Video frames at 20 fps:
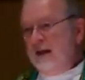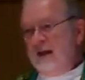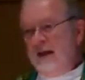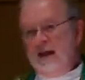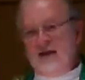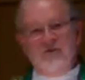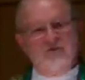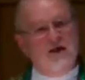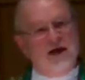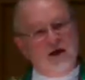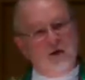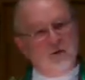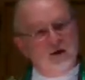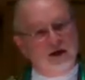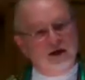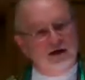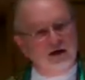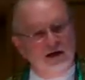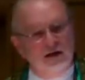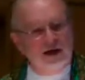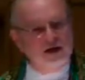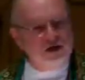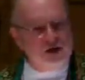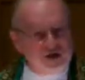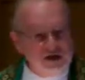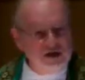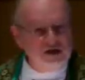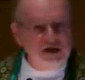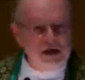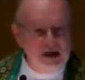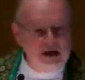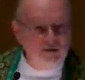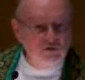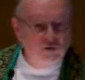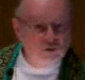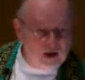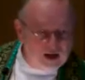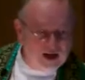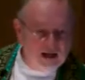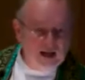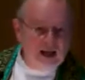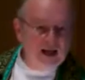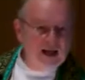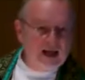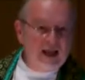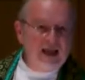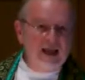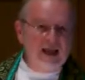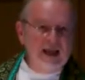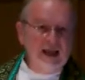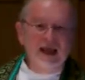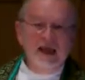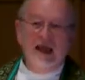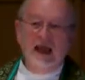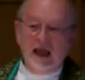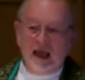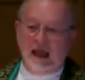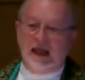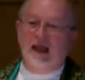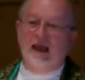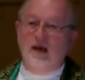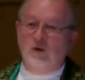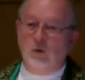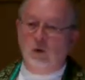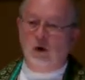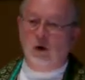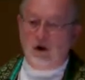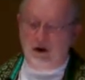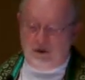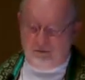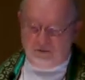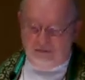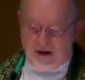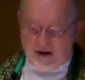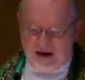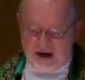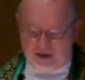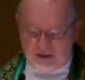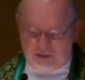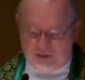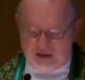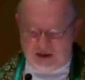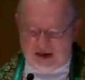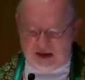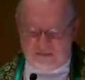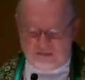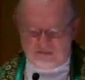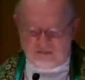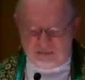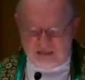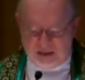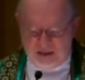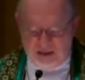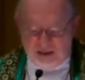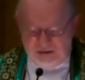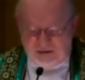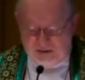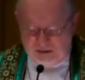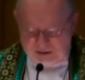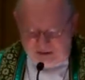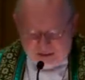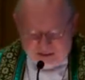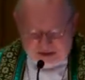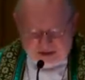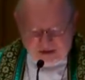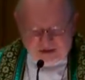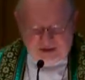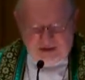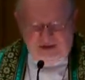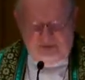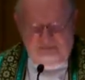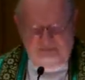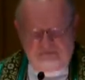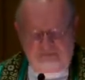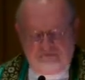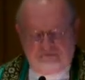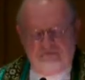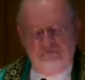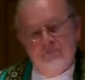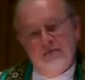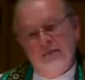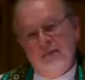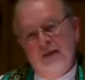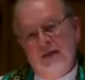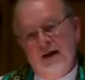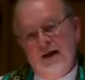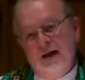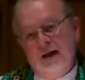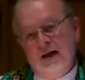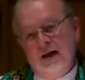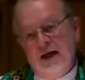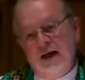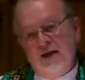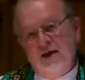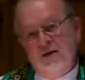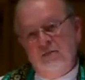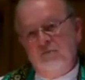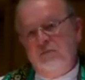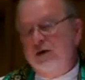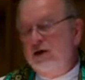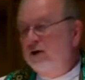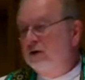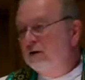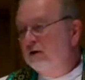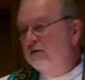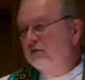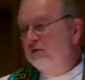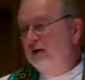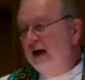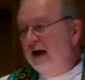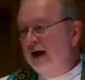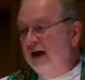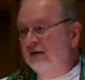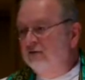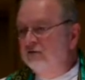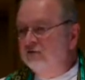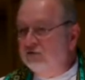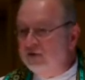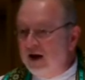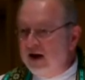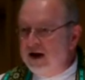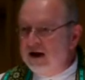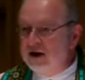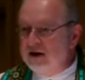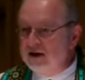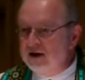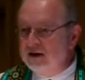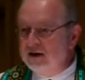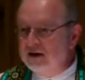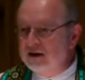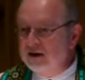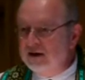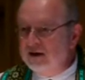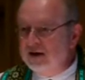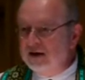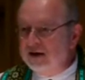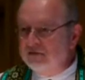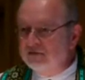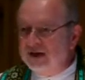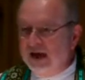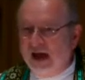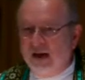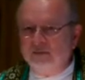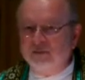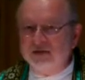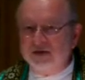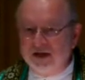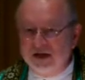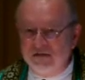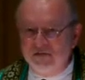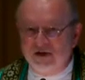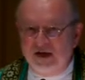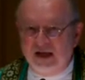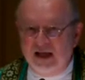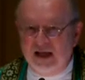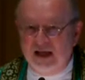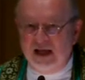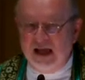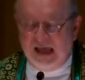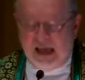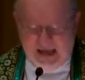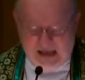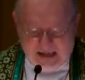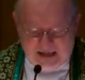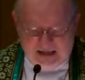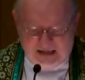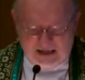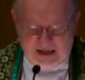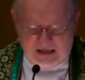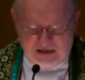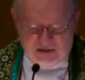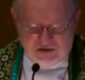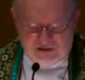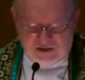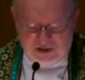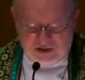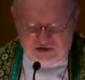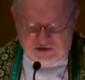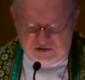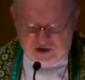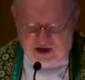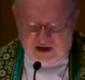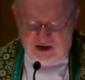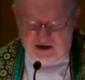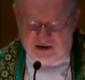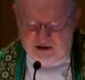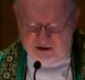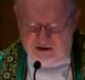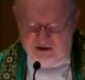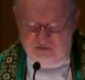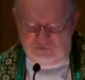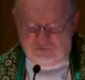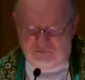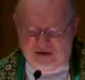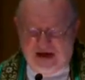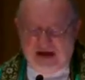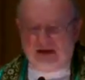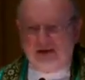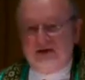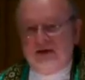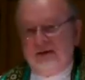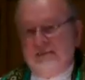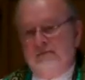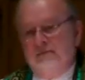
If they wouldn't listen to him willingly, he would make them listen. And the purifying fire of captivity had its desired effect.